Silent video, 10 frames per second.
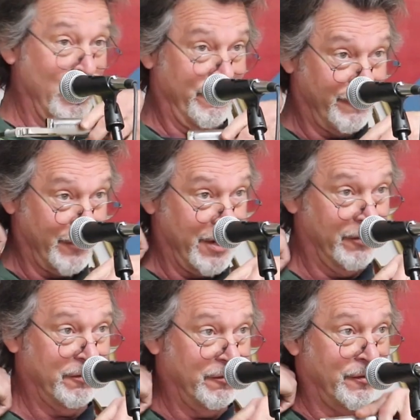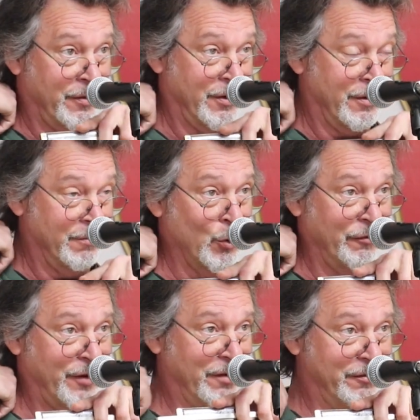friends of, or
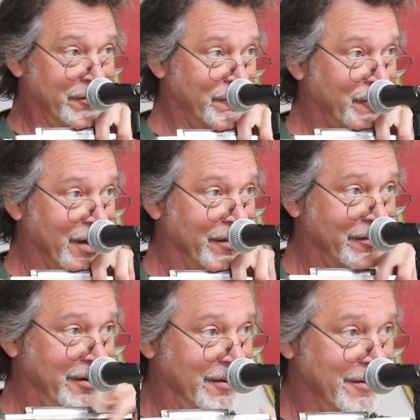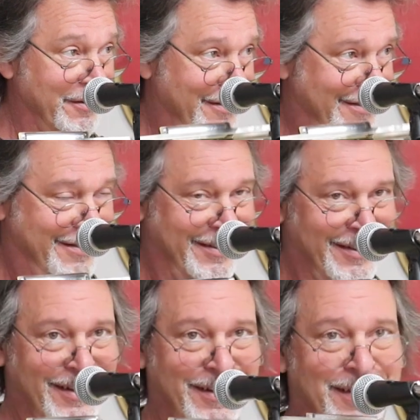more faces of friends here.
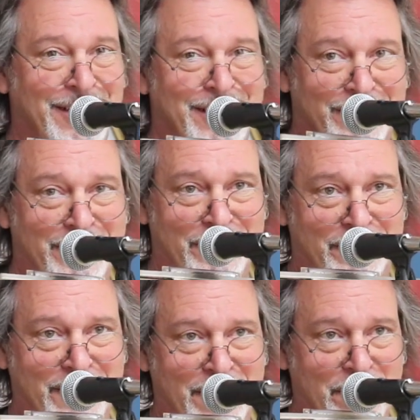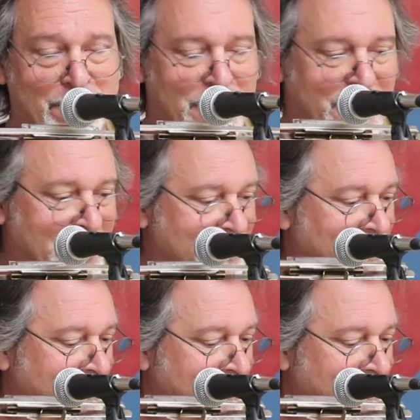It's good to see everybody.